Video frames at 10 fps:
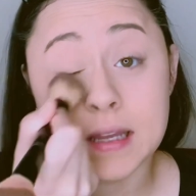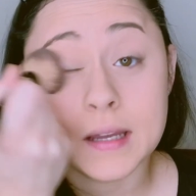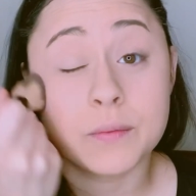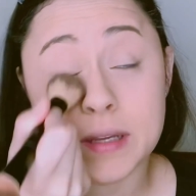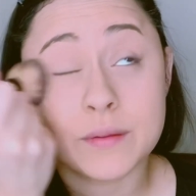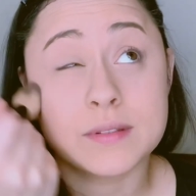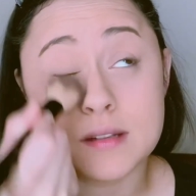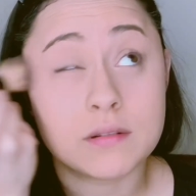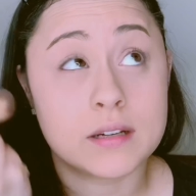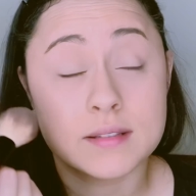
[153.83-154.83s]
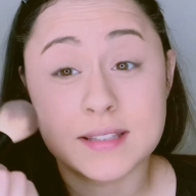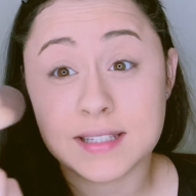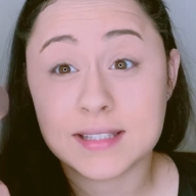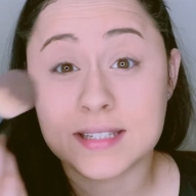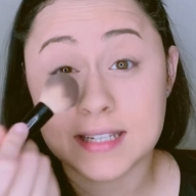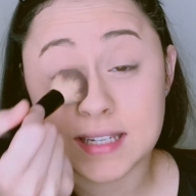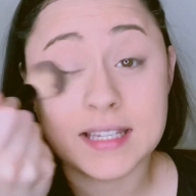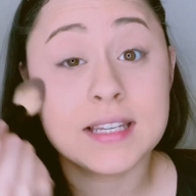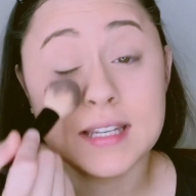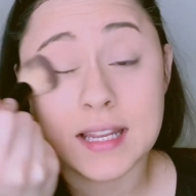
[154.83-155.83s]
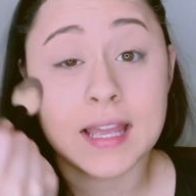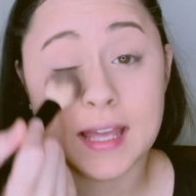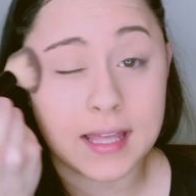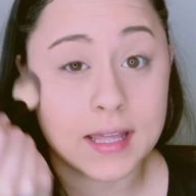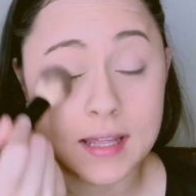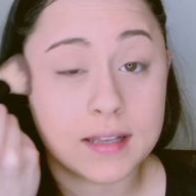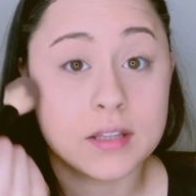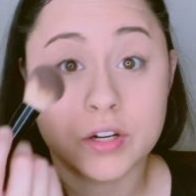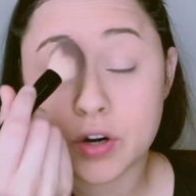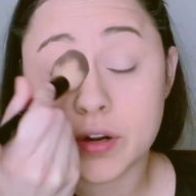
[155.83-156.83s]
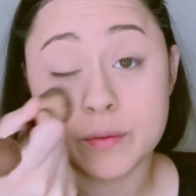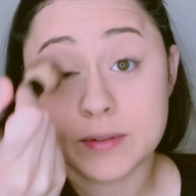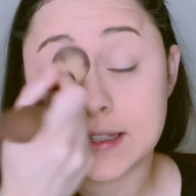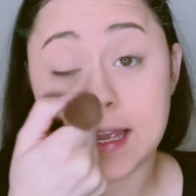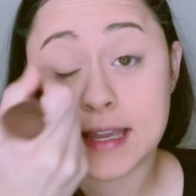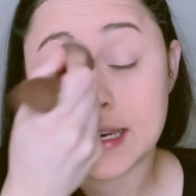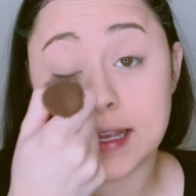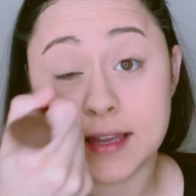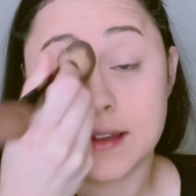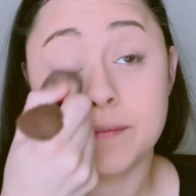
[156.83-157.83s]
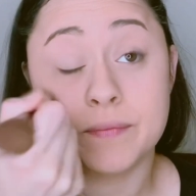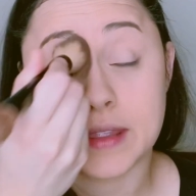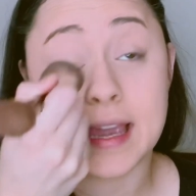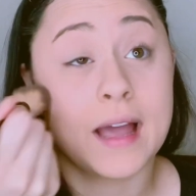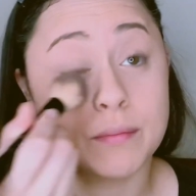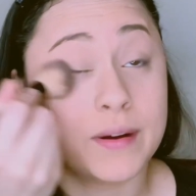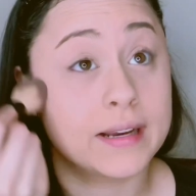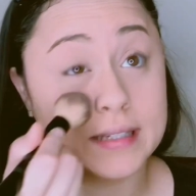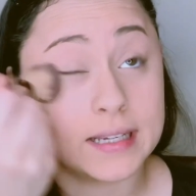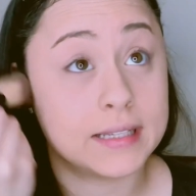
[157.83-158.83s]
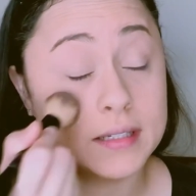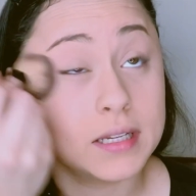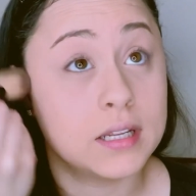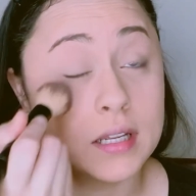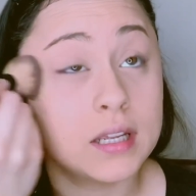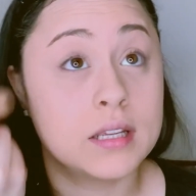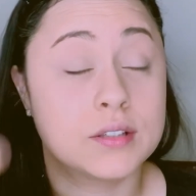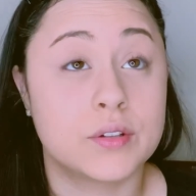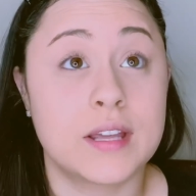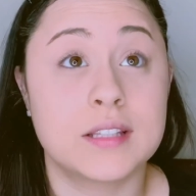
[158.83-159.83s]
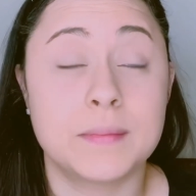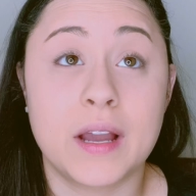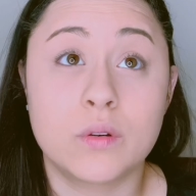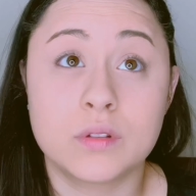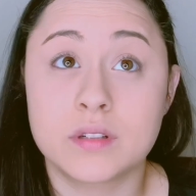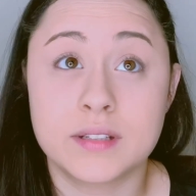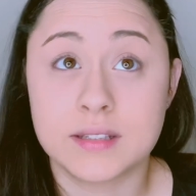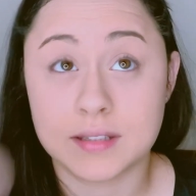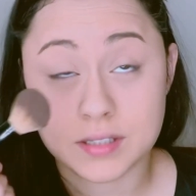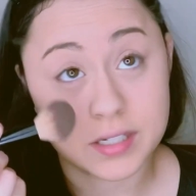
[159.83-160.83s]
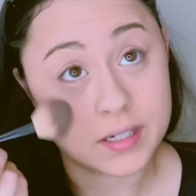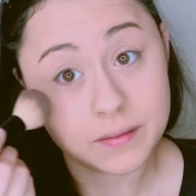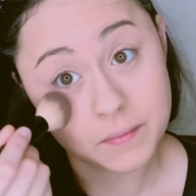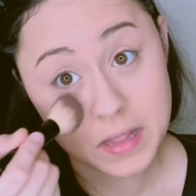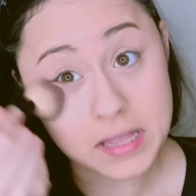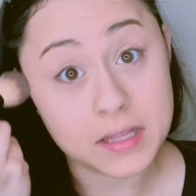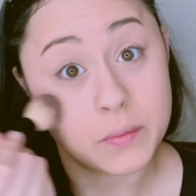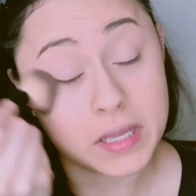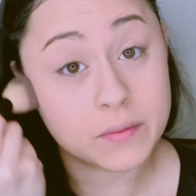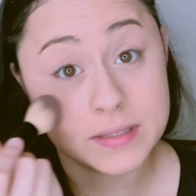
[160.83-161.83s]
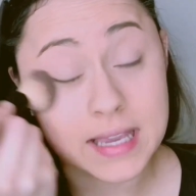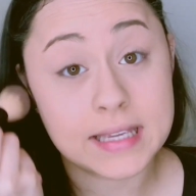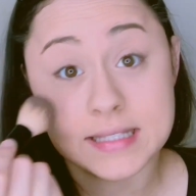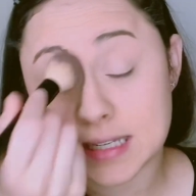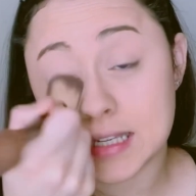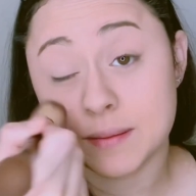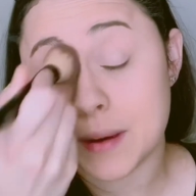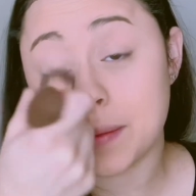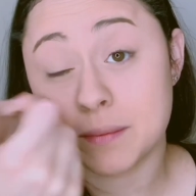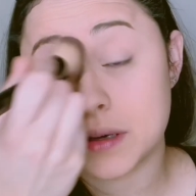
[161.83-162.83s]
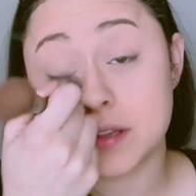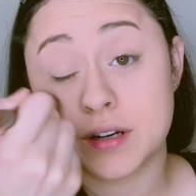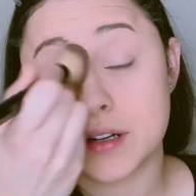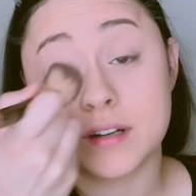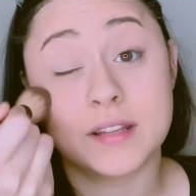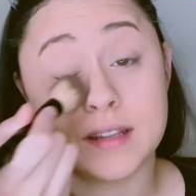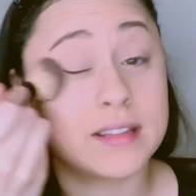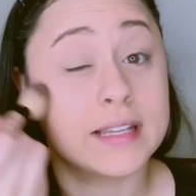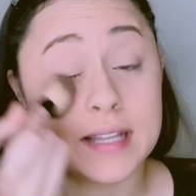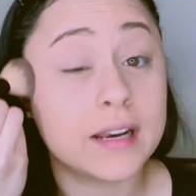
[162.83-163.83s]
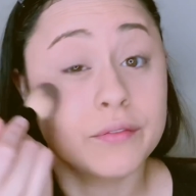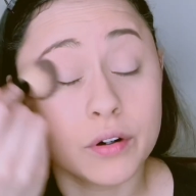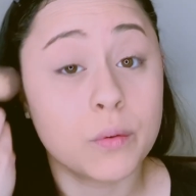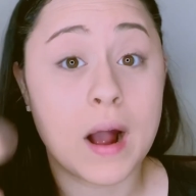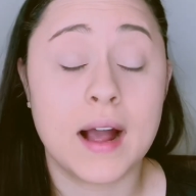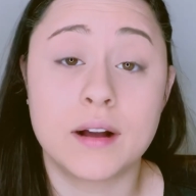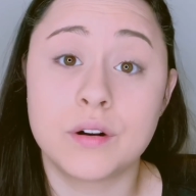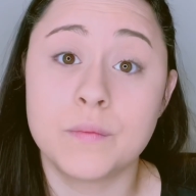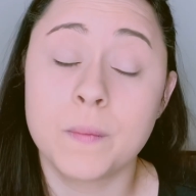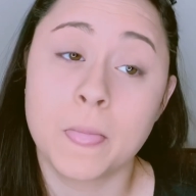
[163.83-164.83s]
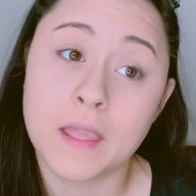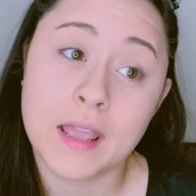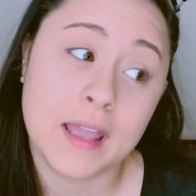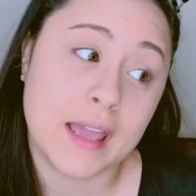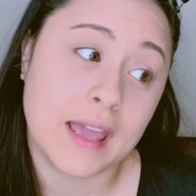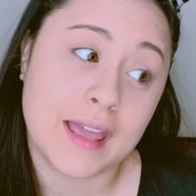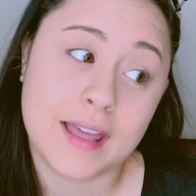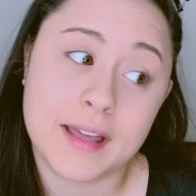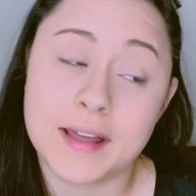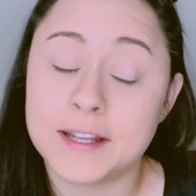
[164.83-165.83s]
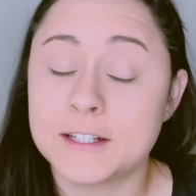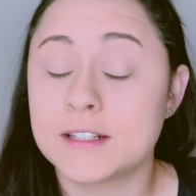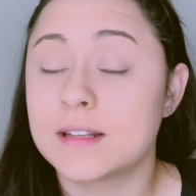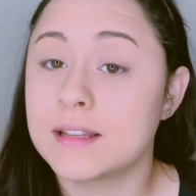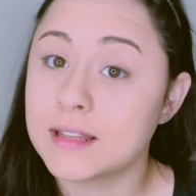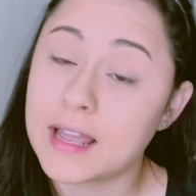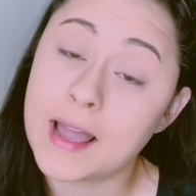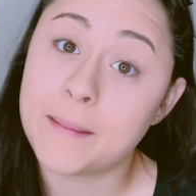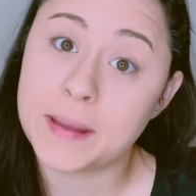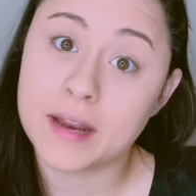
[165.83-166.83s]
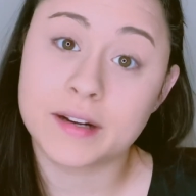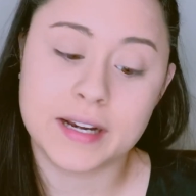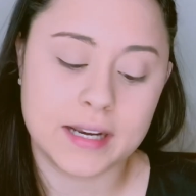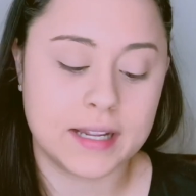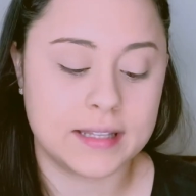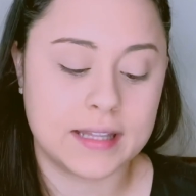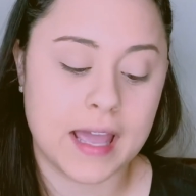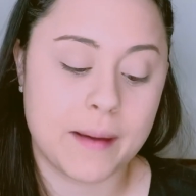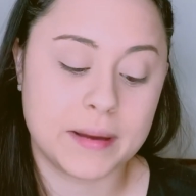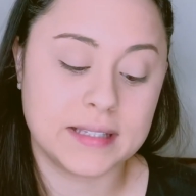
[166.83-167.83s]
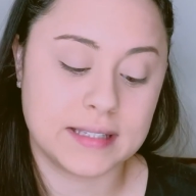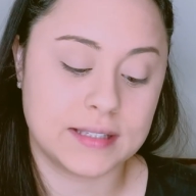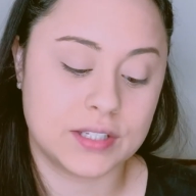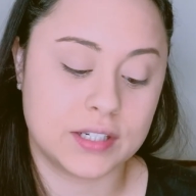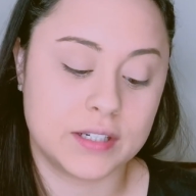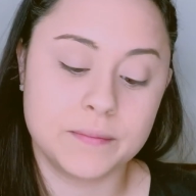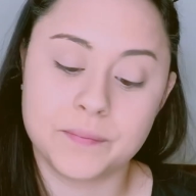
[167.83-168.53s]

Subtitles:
when he was around 16, and the girl he was dating got pregnant. So that's my older sister. And then when he was 18, he met my mother, and then they dated for a while, and they got married, and then they had my sister.